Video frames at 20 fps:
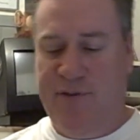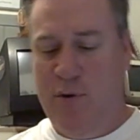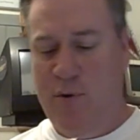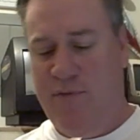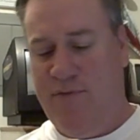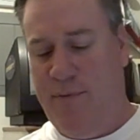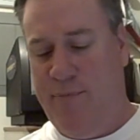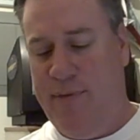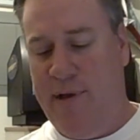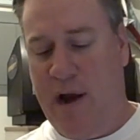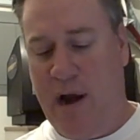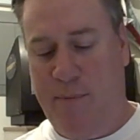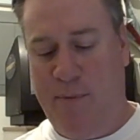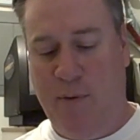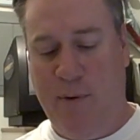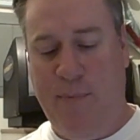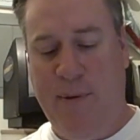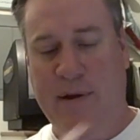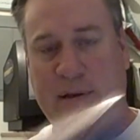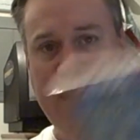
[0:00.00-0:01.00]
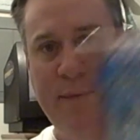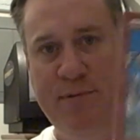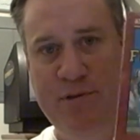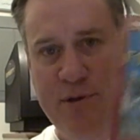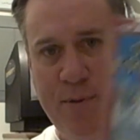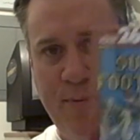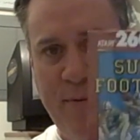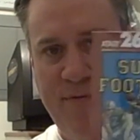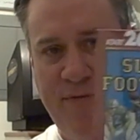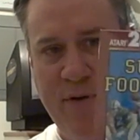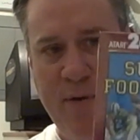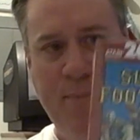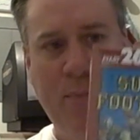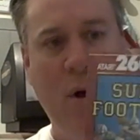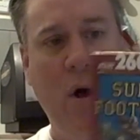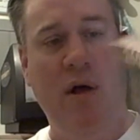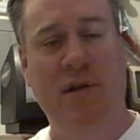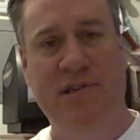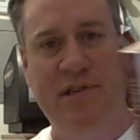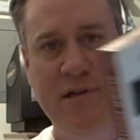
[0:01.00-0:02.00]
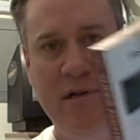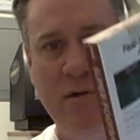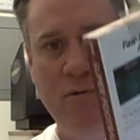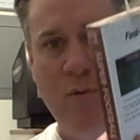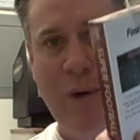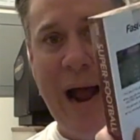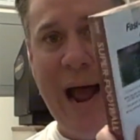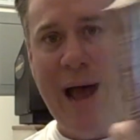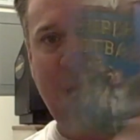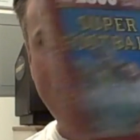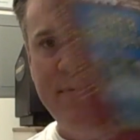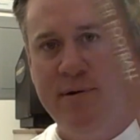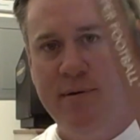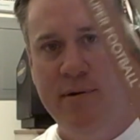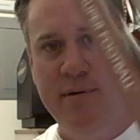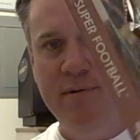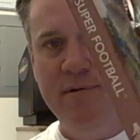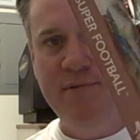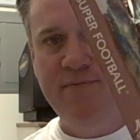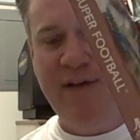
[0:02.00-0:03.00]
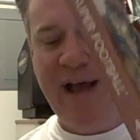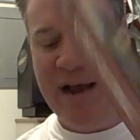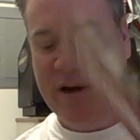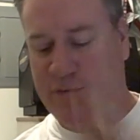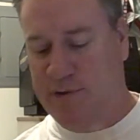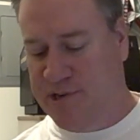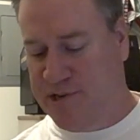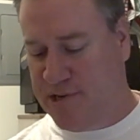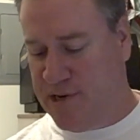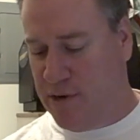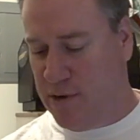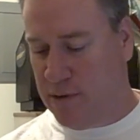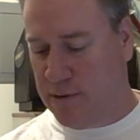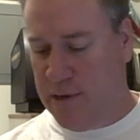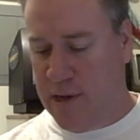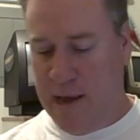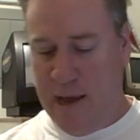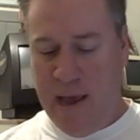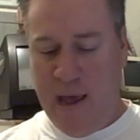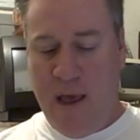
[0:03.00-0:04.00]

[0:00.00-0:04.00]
few of them there, but we picked up Super Football, still wrapped, factory sealed.